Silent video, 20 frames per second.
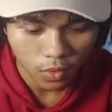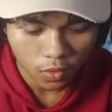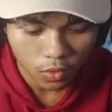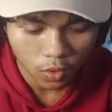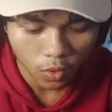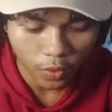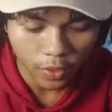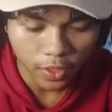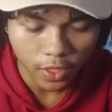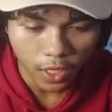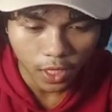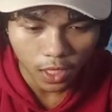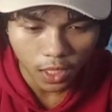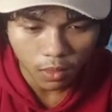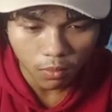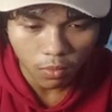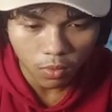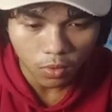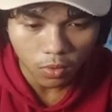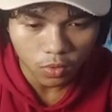So
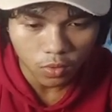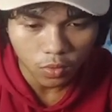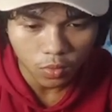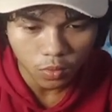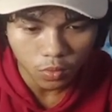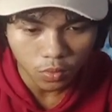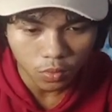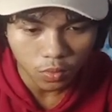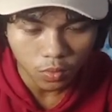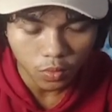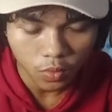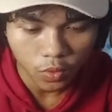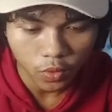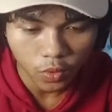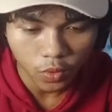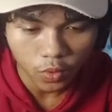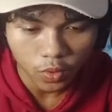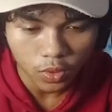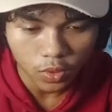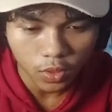enable to
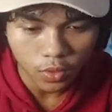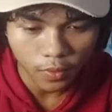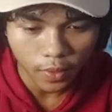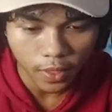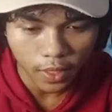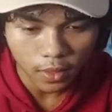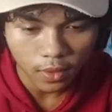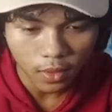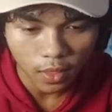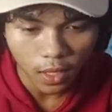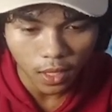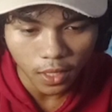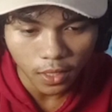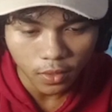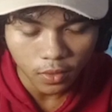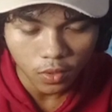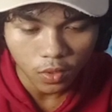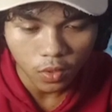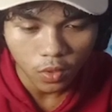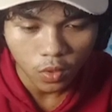use the red line,
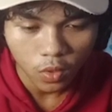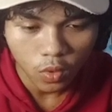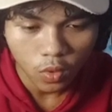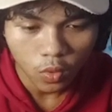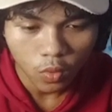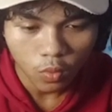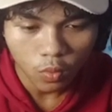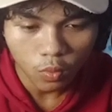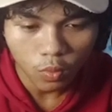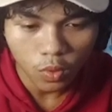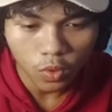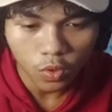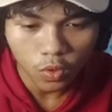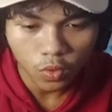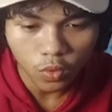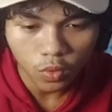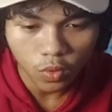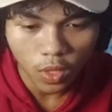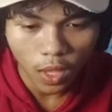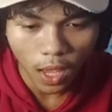we
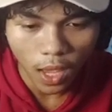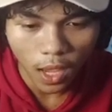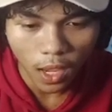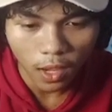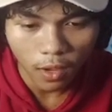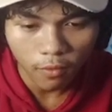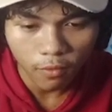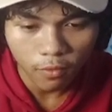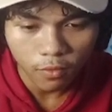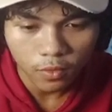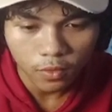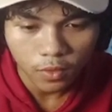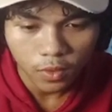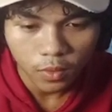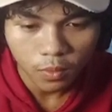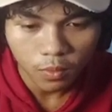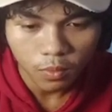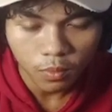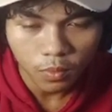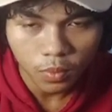should have
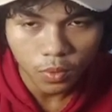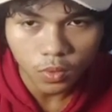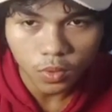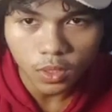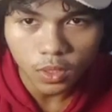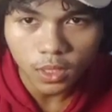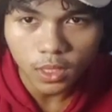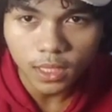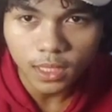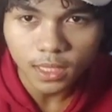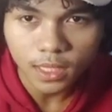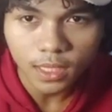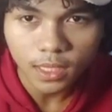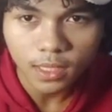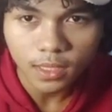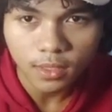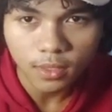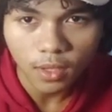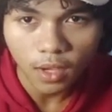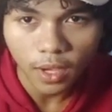put it
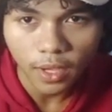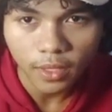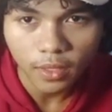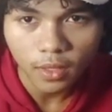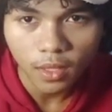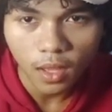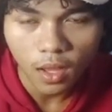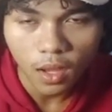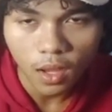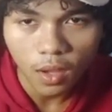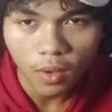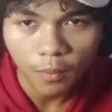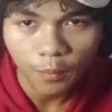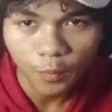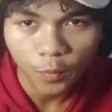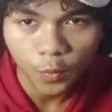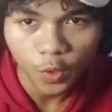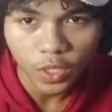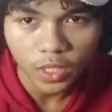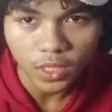inside the
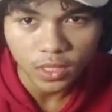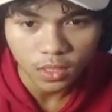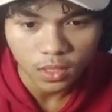print.